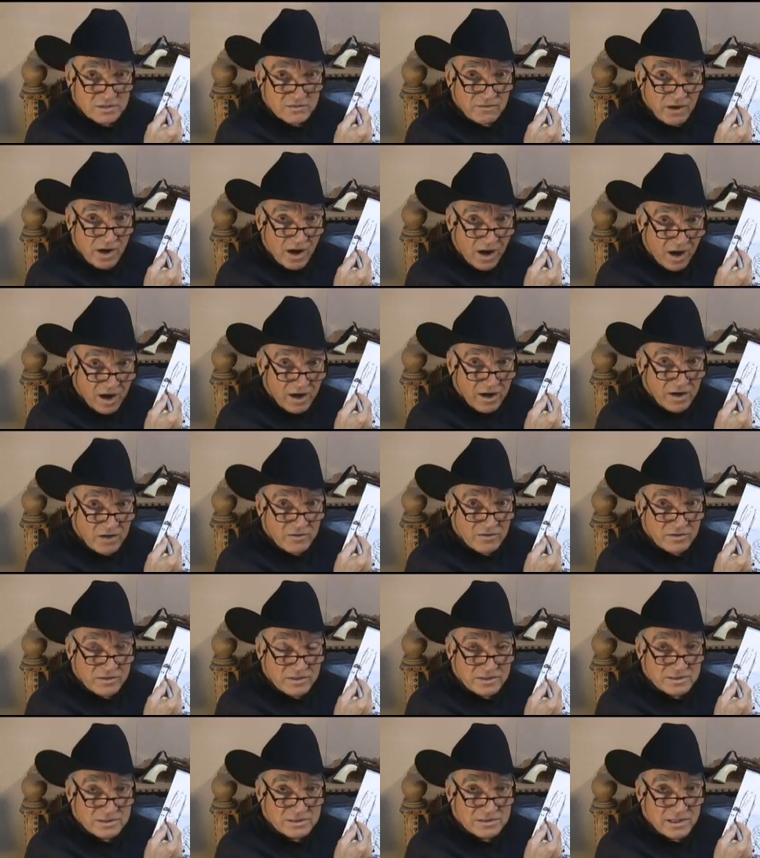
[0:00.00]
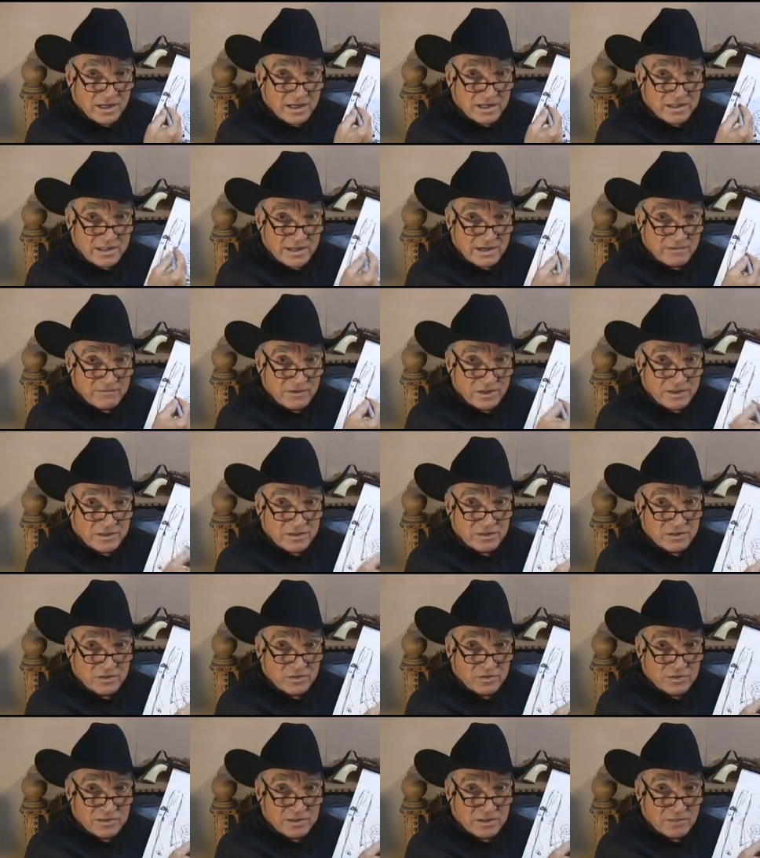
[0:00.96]
of art on this side that have
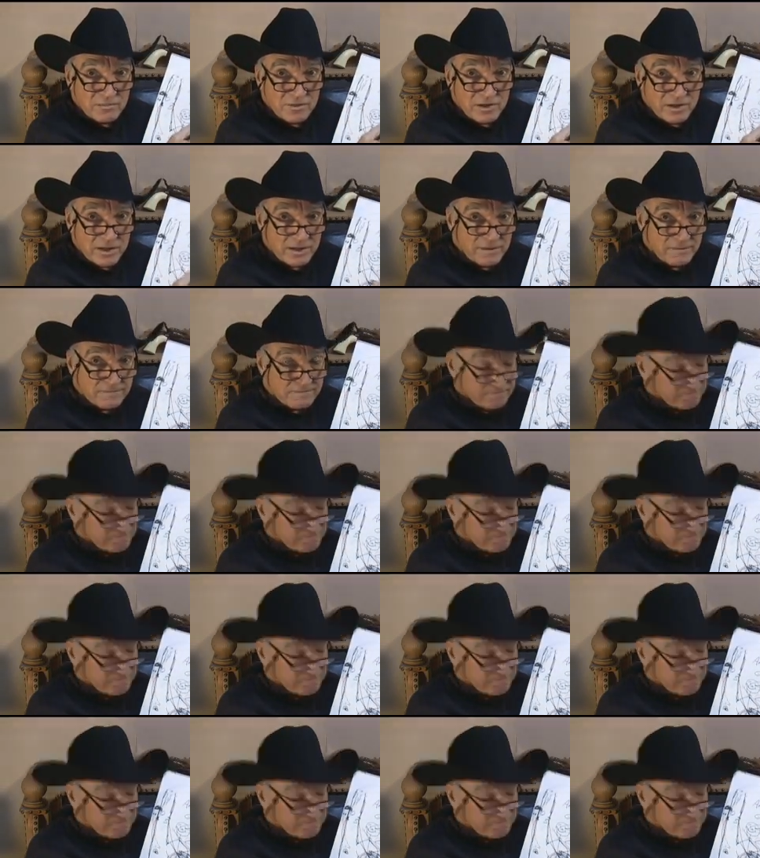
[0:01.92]
nothing to do with the money.